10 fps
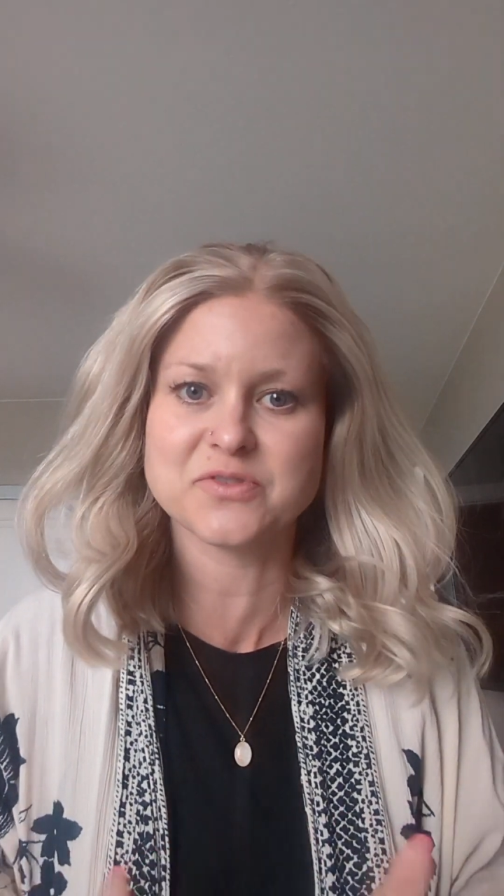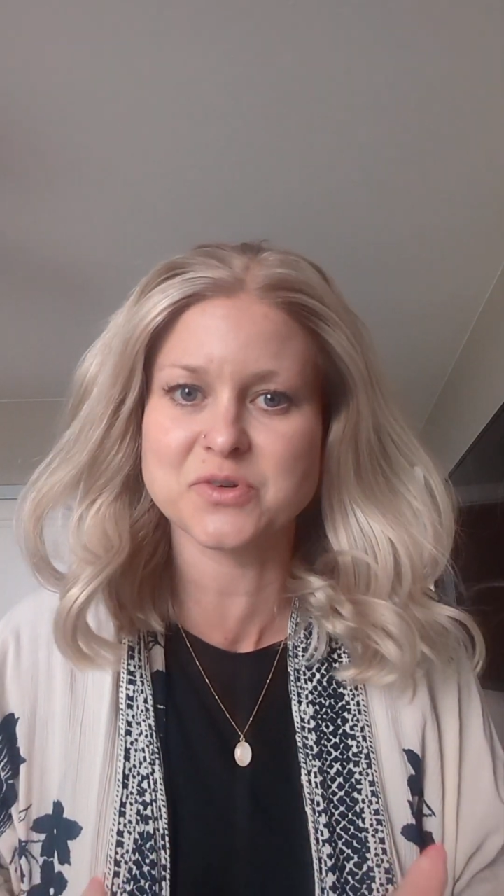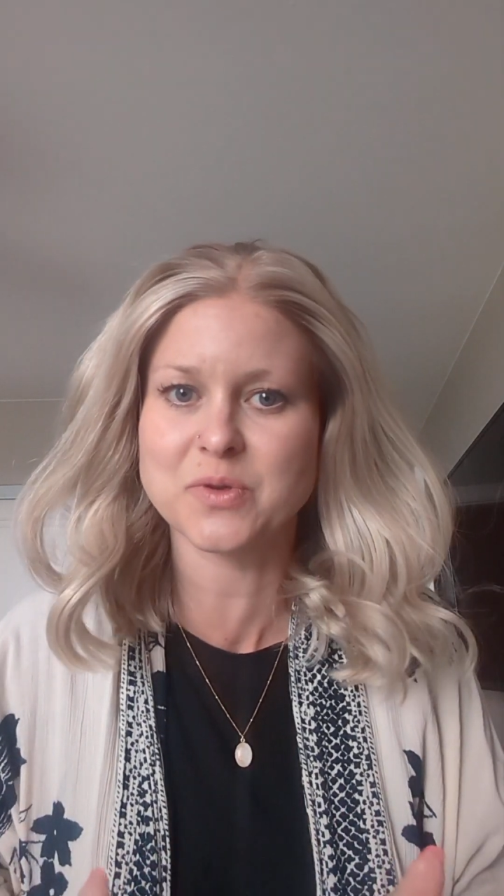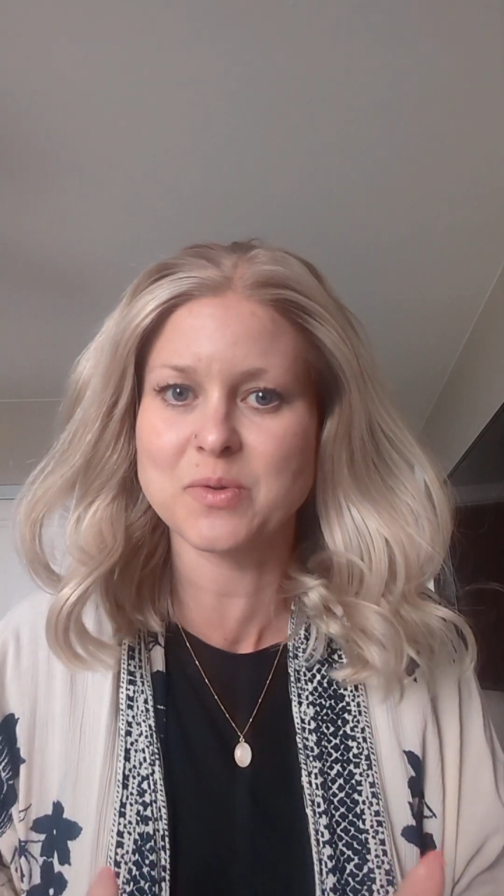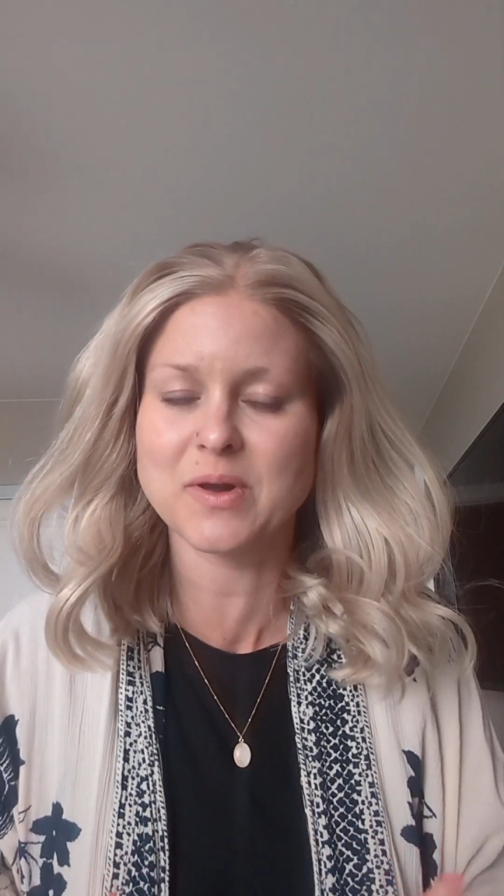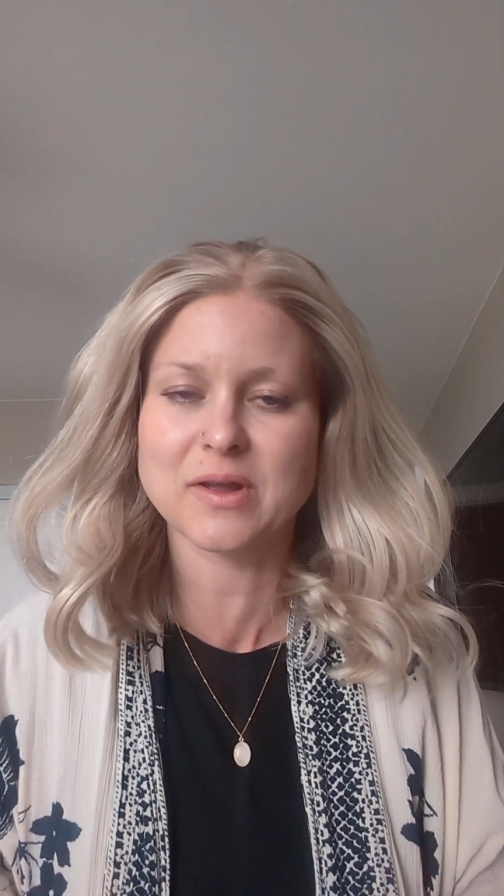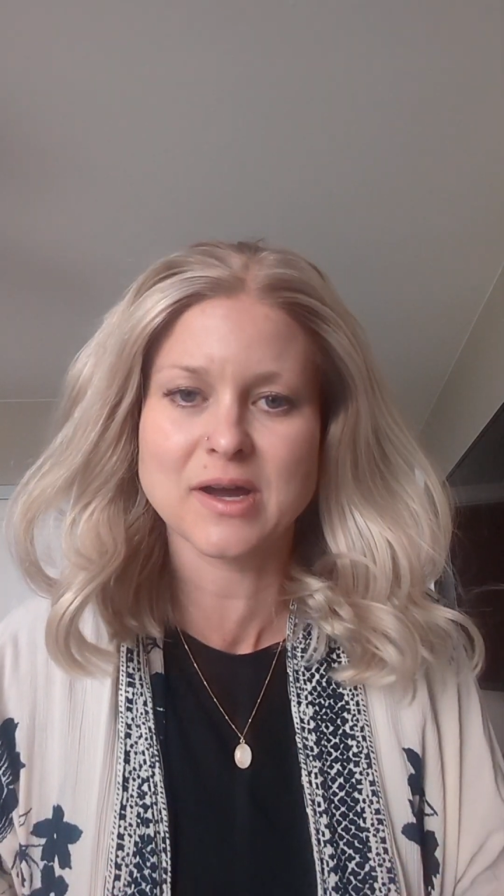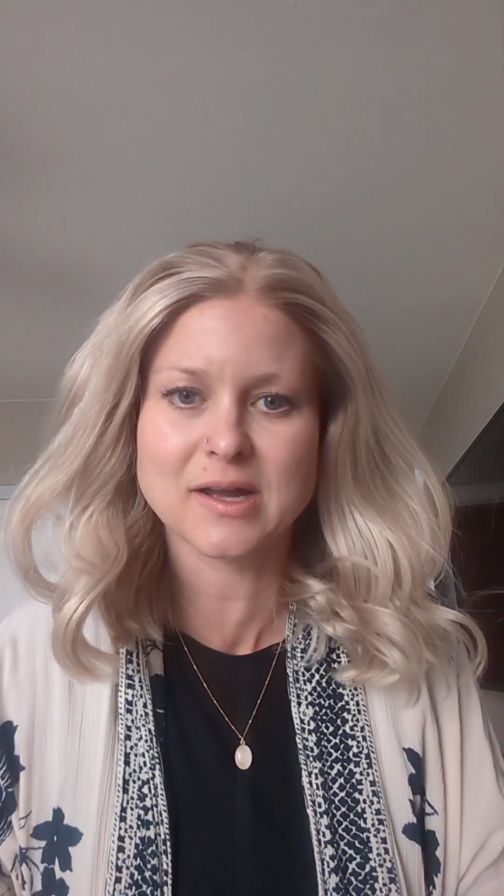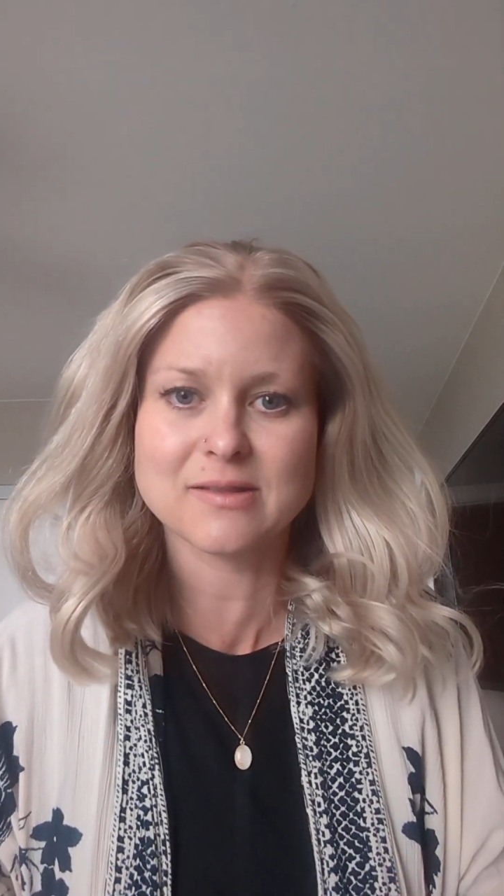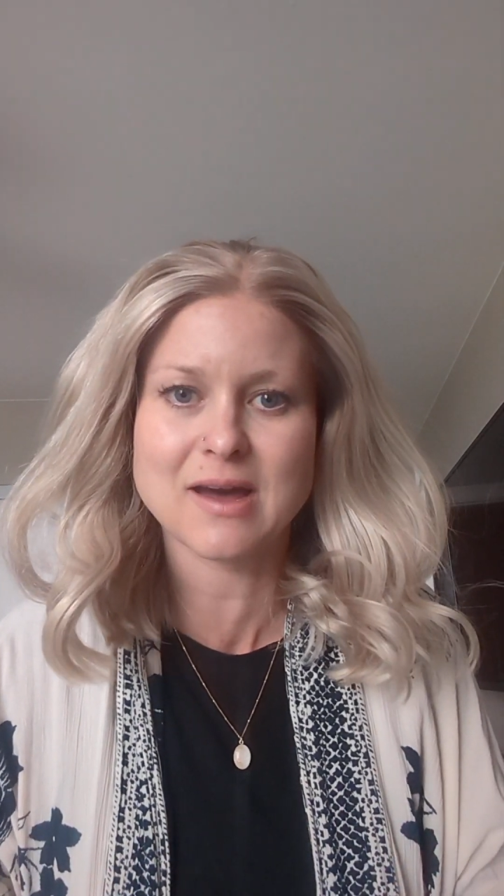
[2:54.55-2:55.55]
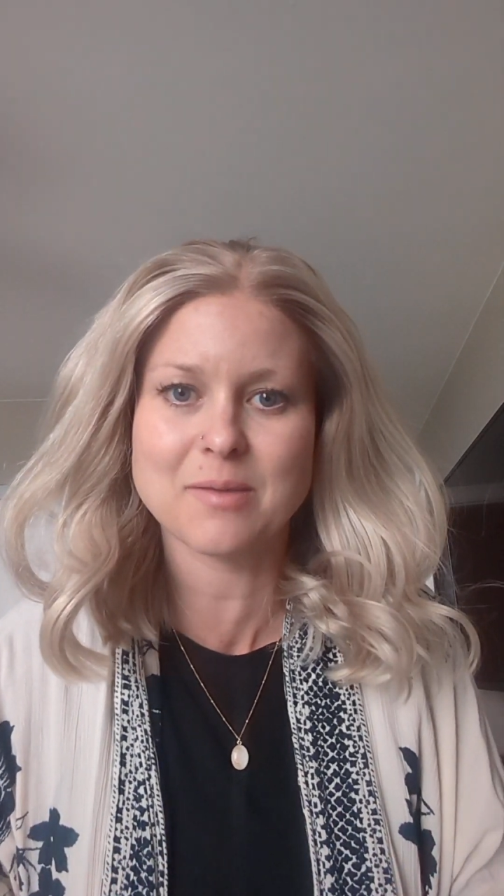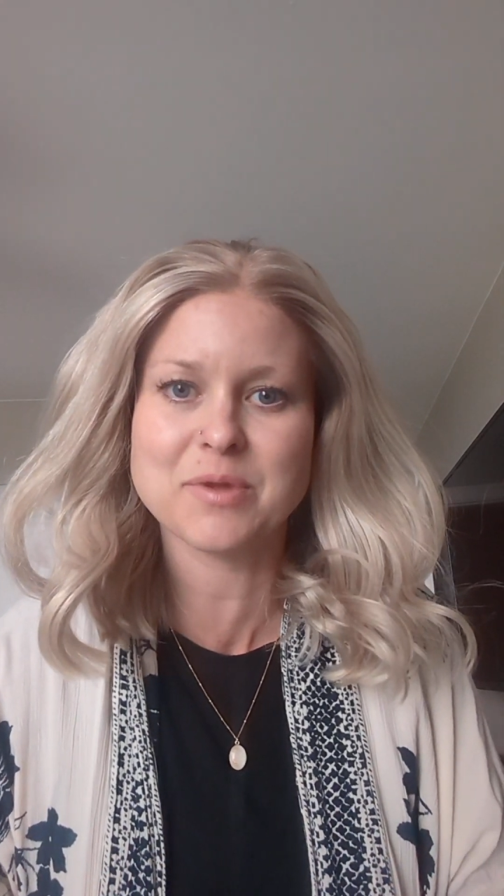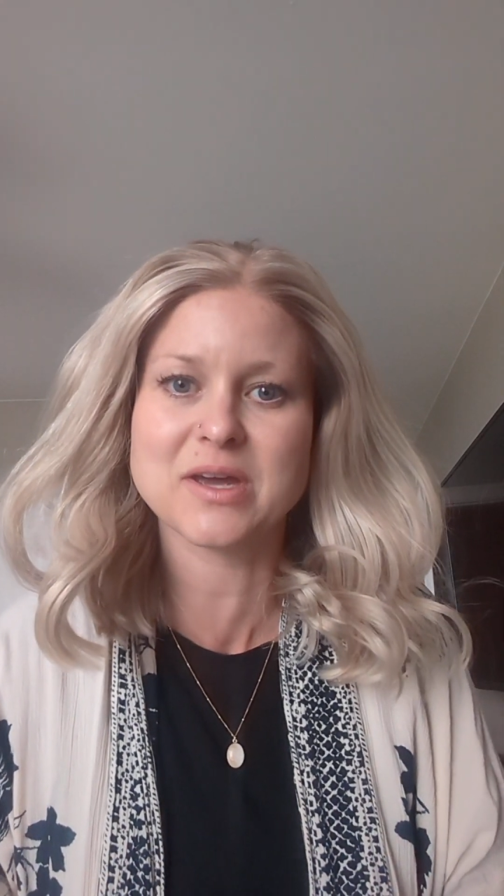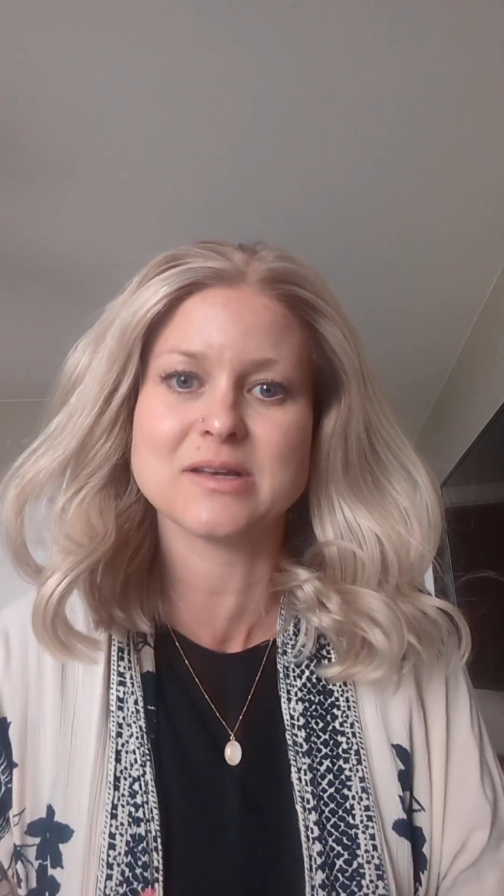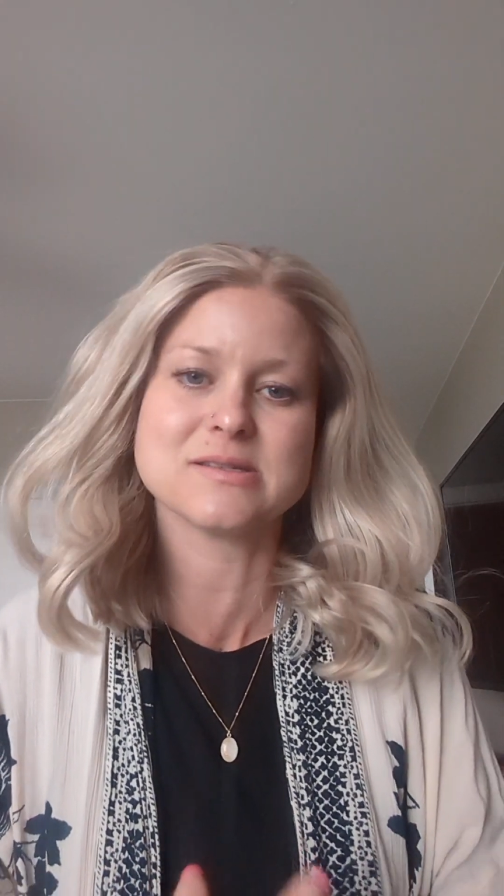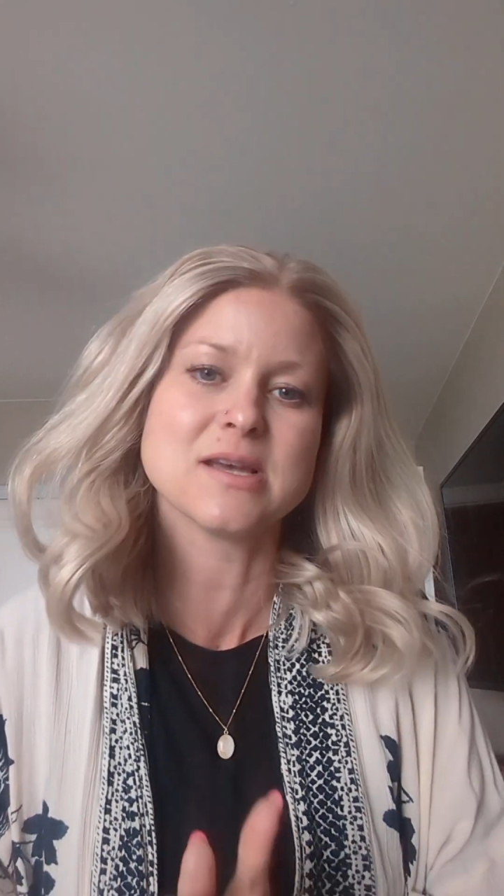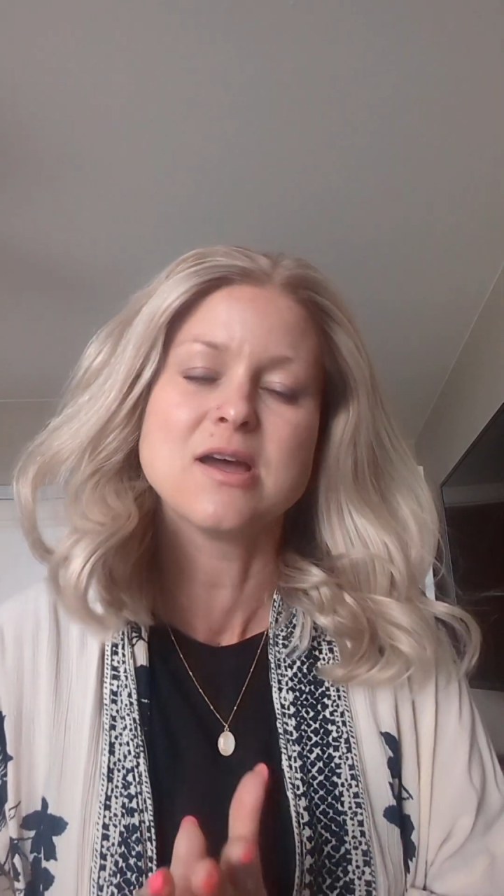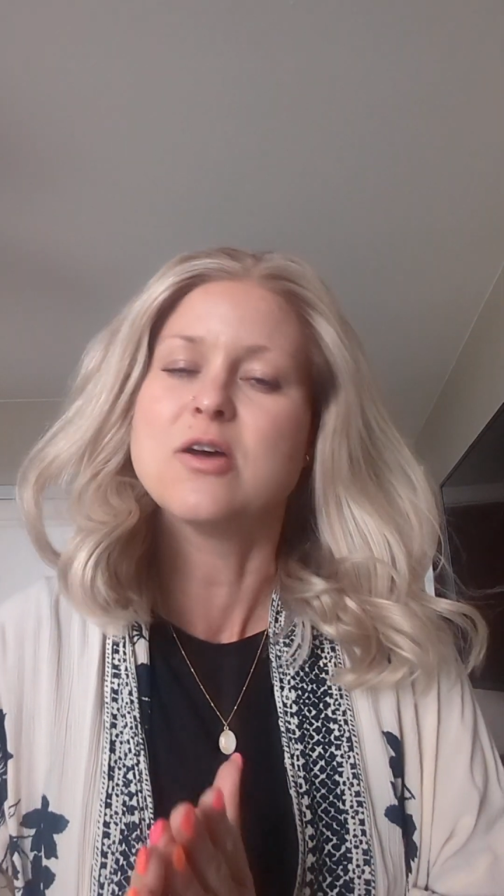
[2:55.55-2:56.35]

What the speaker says: showing you how to cut that because